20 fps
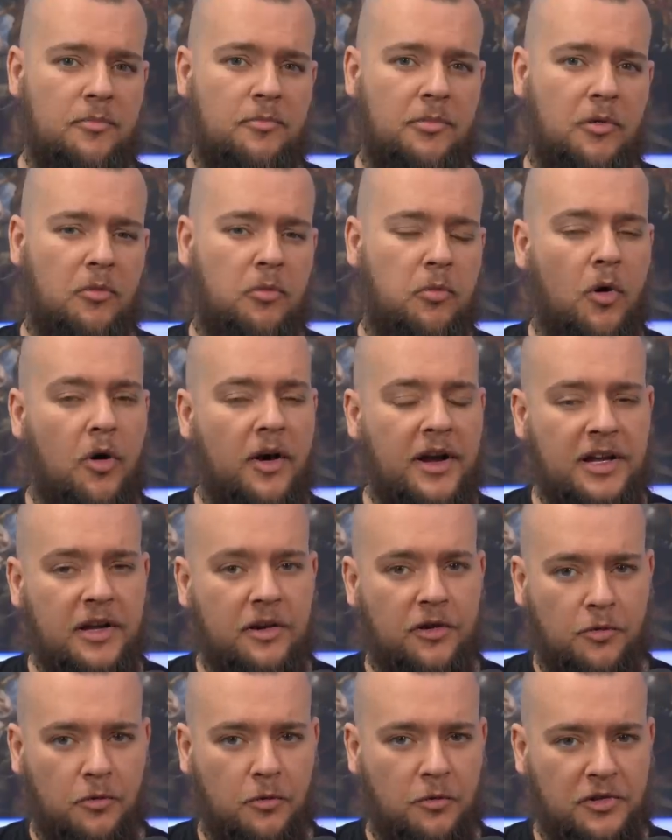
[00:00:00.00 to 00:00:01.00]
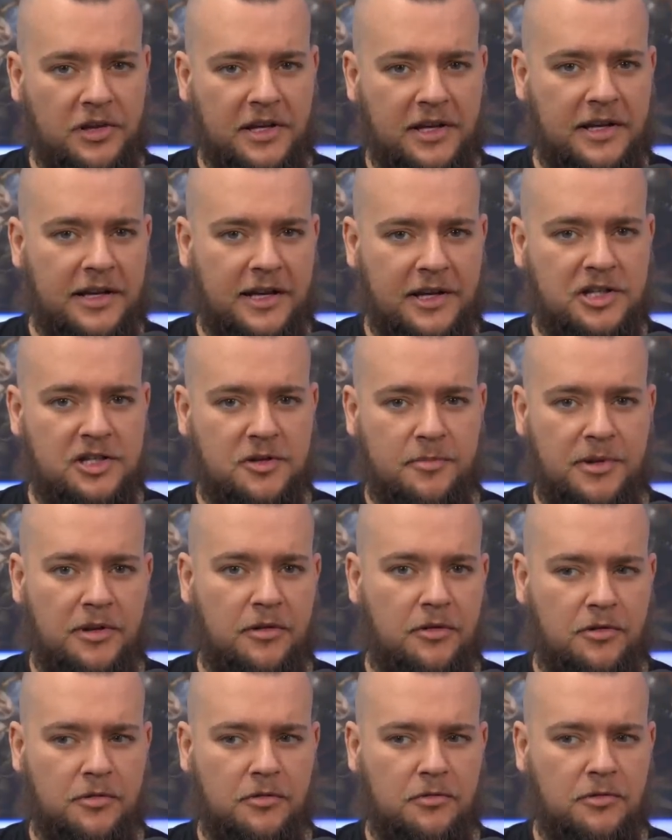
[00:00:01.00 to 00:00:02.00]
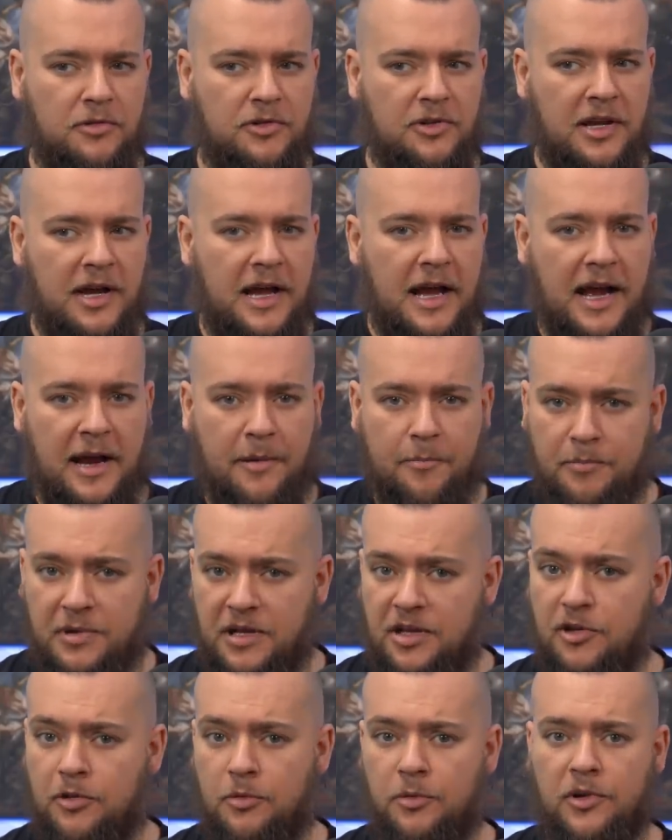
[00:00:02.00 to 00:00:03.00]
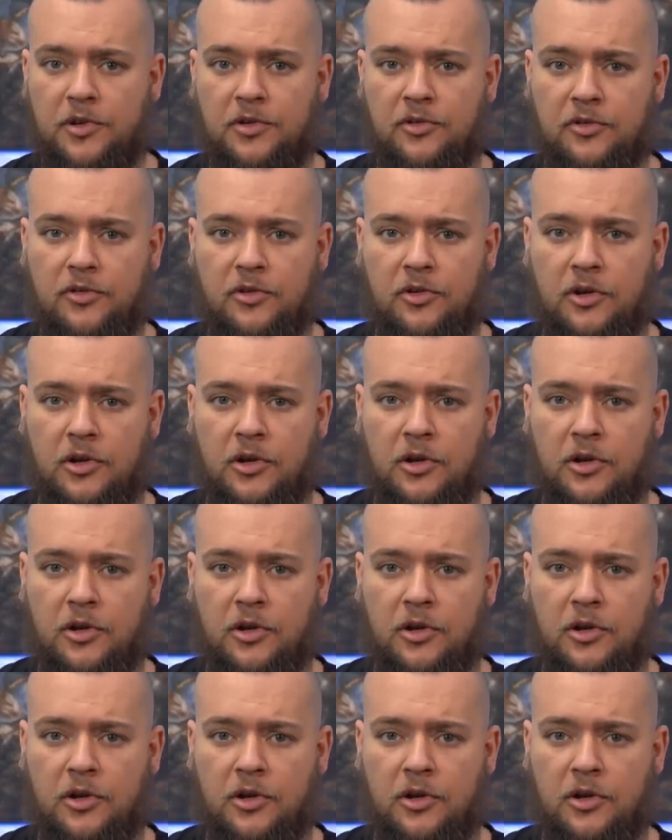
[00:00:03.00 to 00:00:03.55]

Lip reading: But why are all the alleged miracles ambiguous?